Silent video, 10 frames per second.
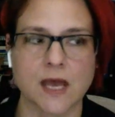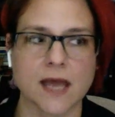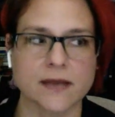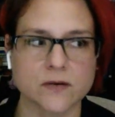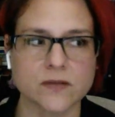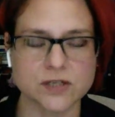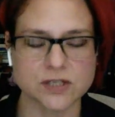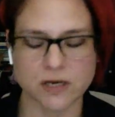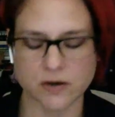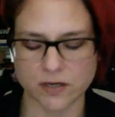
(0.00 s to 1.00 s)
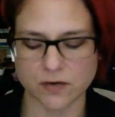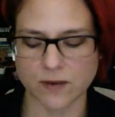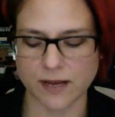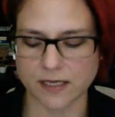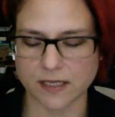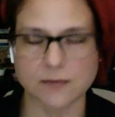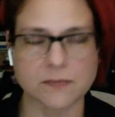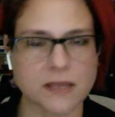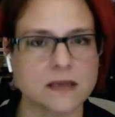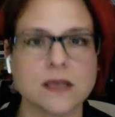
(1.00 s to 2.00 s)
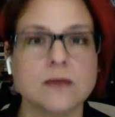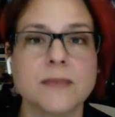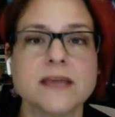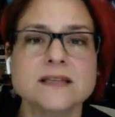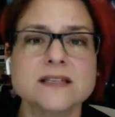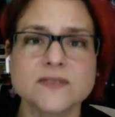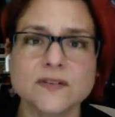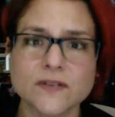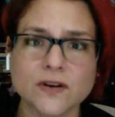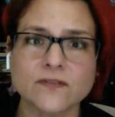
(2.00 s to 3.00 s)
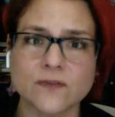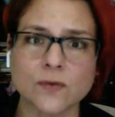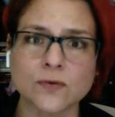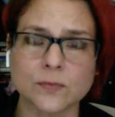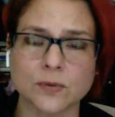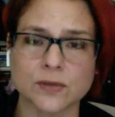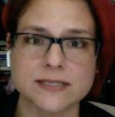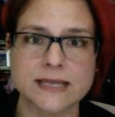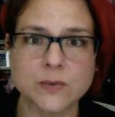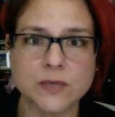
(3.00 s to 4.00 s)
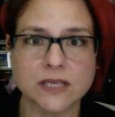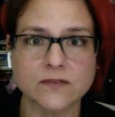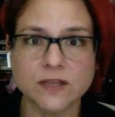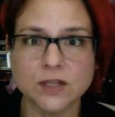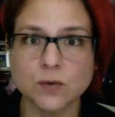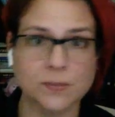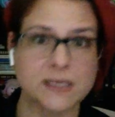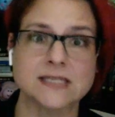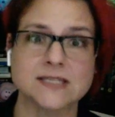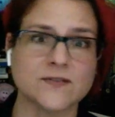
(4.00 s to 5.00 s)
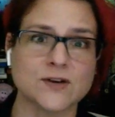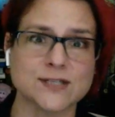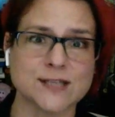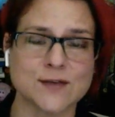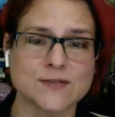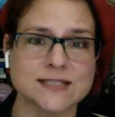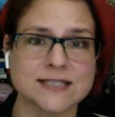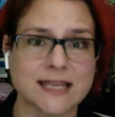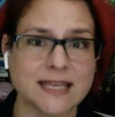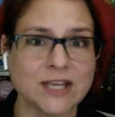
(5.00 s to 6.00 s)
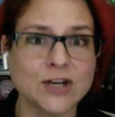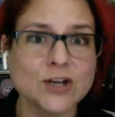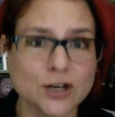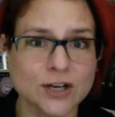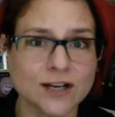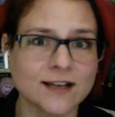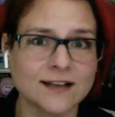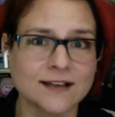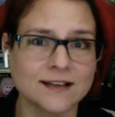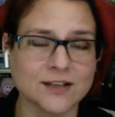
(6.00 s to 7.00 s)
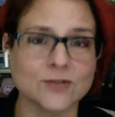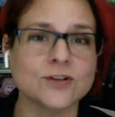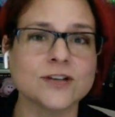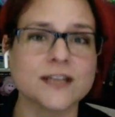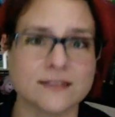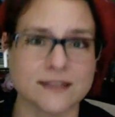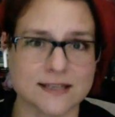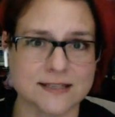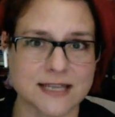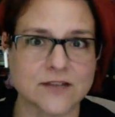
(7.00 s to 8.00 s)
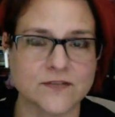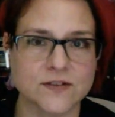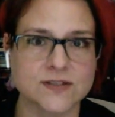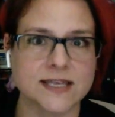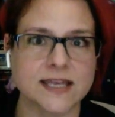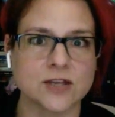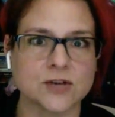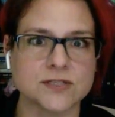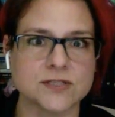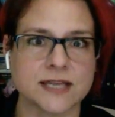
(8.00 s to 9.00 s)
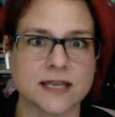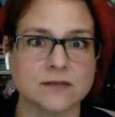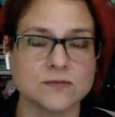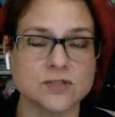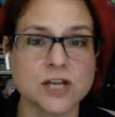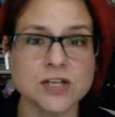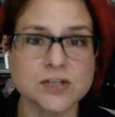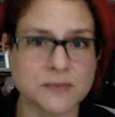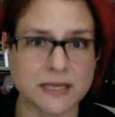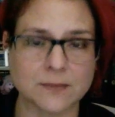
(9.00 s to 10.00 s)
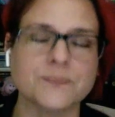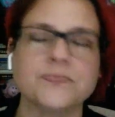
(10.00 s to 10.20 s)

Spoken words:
I know that sharing your writing makes us feel very vulnerable. It's like we're giving you a piece of ourselves and saying, here, look at this. And it feels like you're saying, judge me.